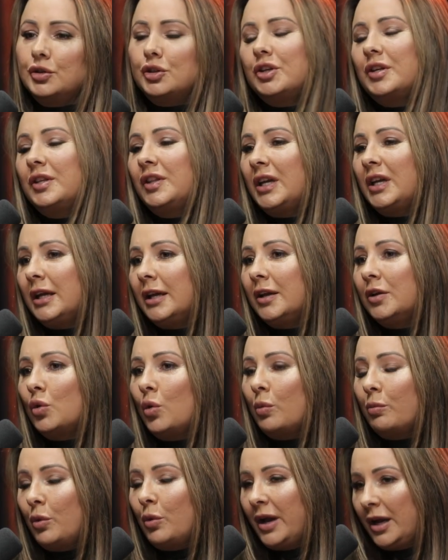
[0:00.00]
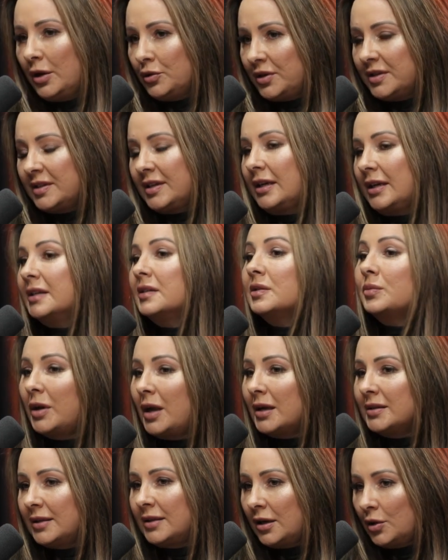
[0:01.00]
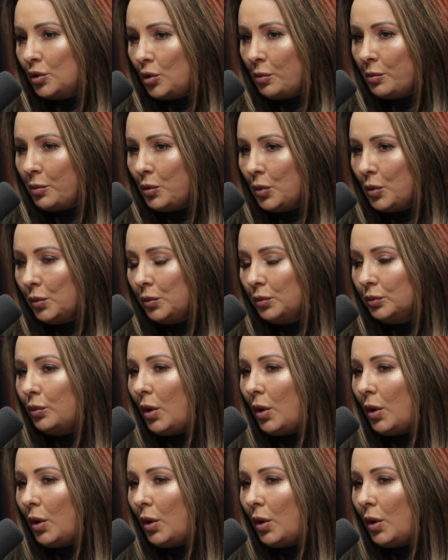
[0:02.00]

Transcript: Do you think in normal hairdressing, because when I say normal,